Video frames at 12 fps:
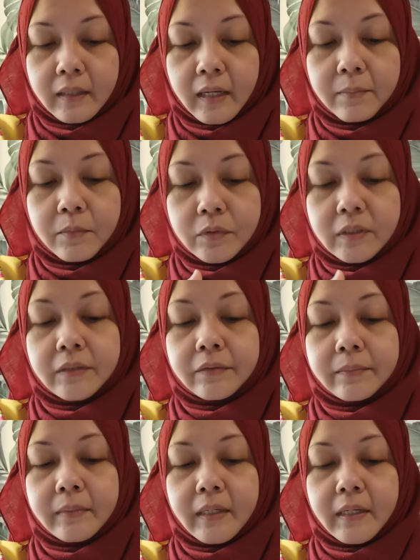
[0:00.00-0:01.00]
Camu
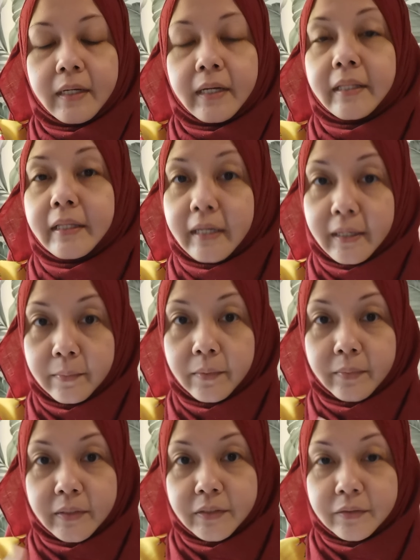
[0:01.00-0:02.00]
Serum, and the
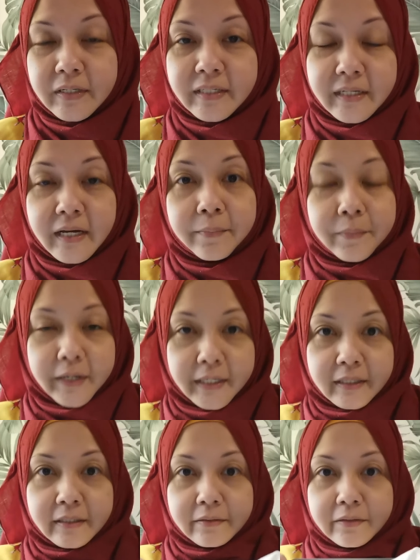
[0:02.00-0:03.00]
Camu Moisturizer. I'm
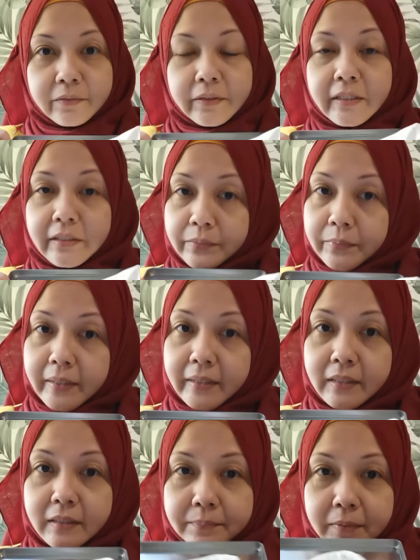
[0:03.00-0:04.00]
right. So this
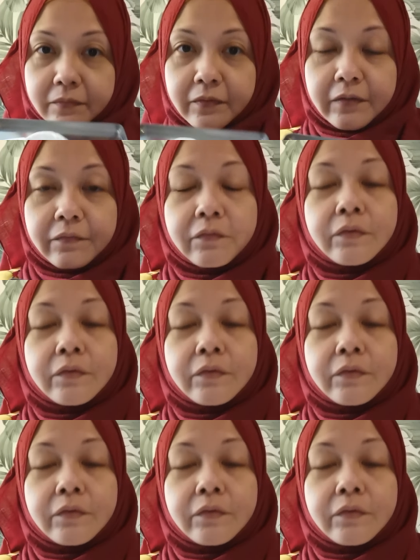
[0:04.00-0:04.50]
one is perfect